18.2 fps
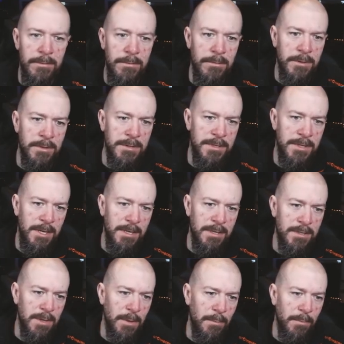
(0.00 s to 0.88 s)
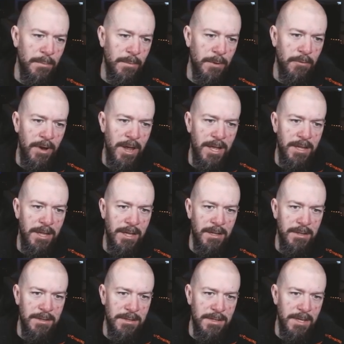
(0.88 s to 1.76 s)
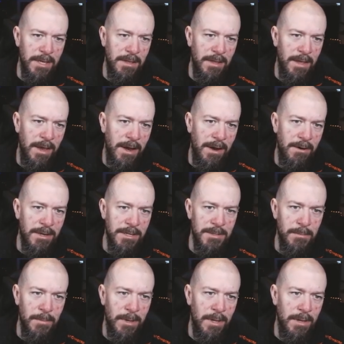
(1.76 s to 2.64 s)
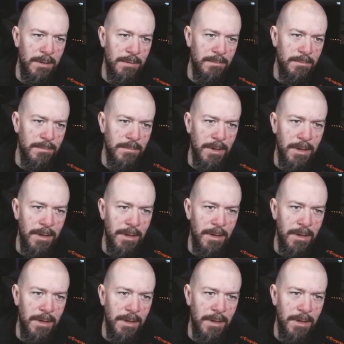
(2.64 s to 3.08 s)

You can see some gradients in here as well.